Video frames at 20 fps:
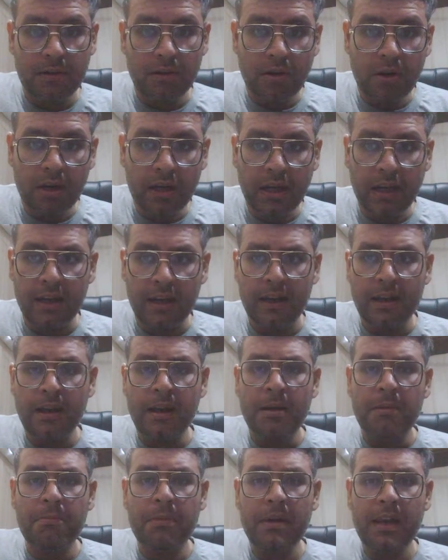Okay,
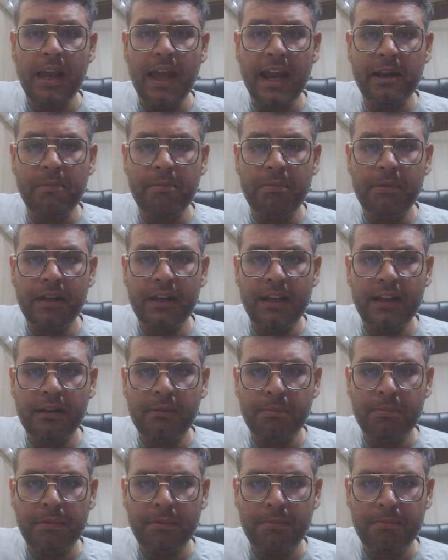black
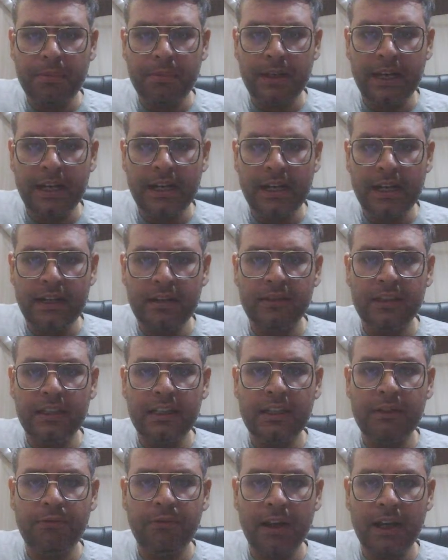player played
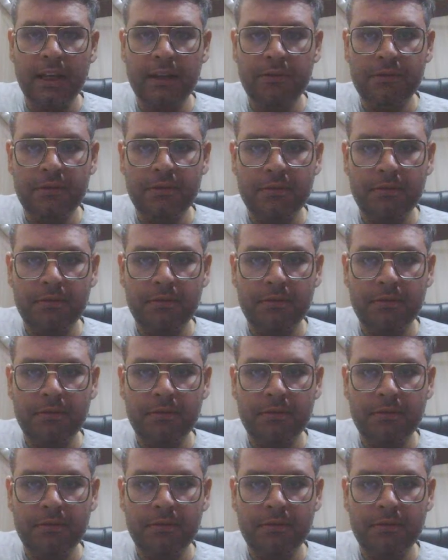c5.